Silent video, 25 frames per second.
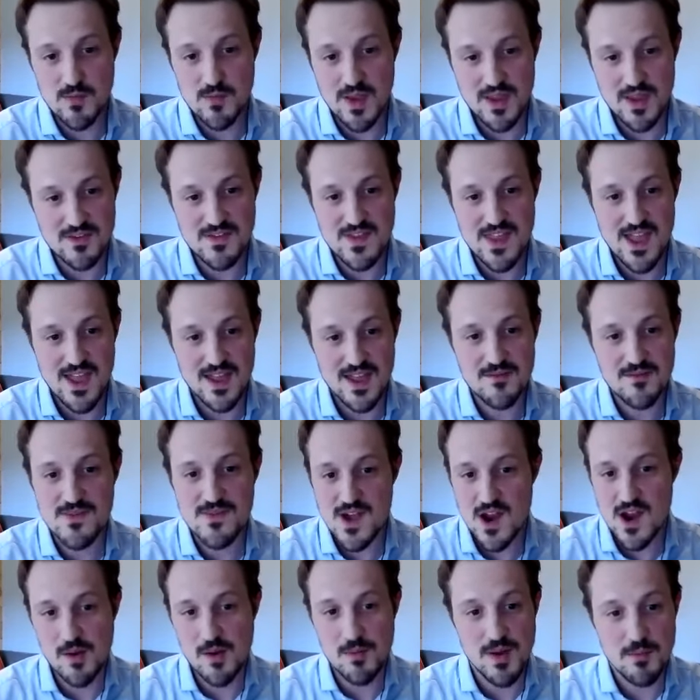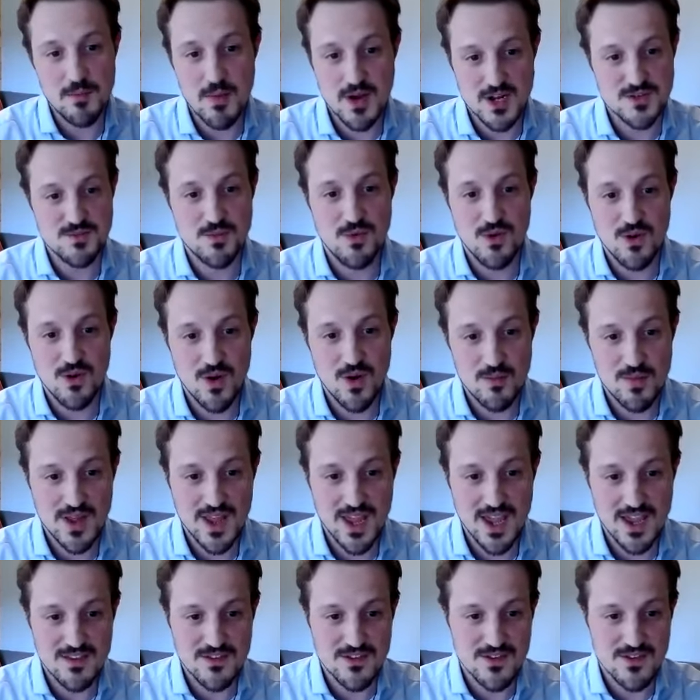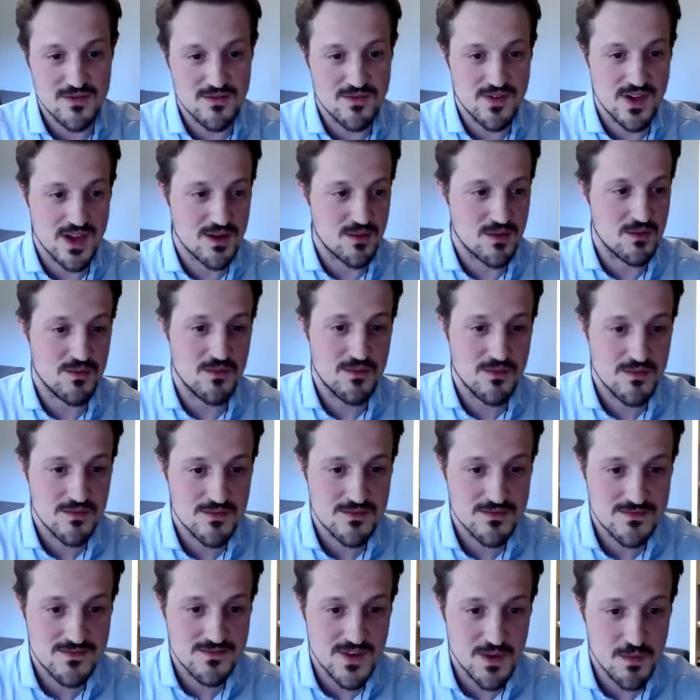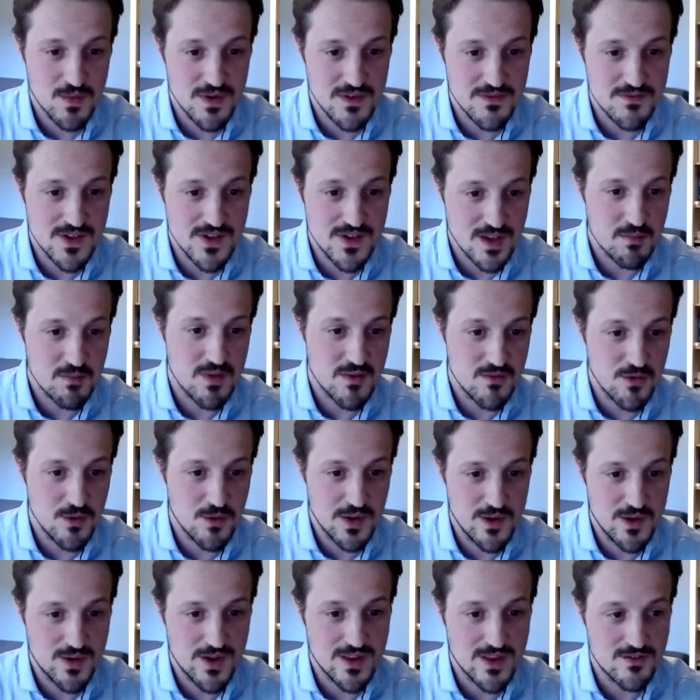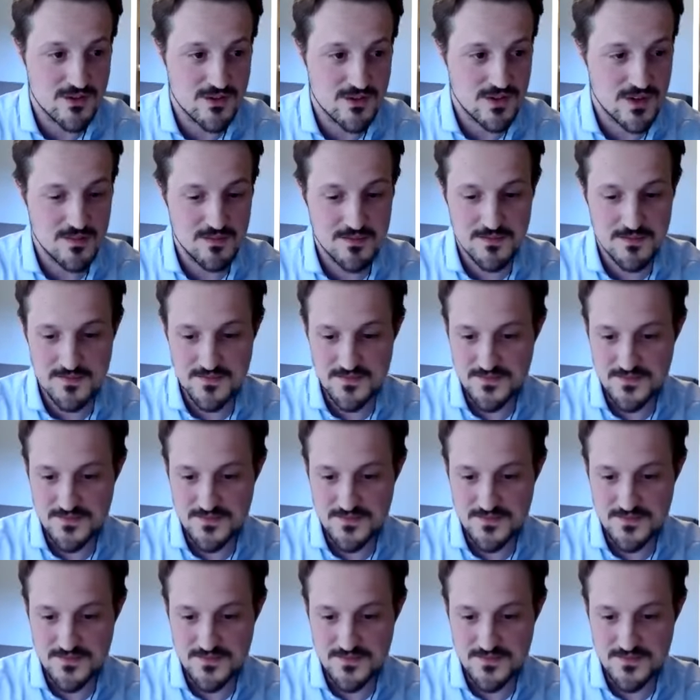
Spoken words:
because they're invariably much more complicated than we think before we look into them.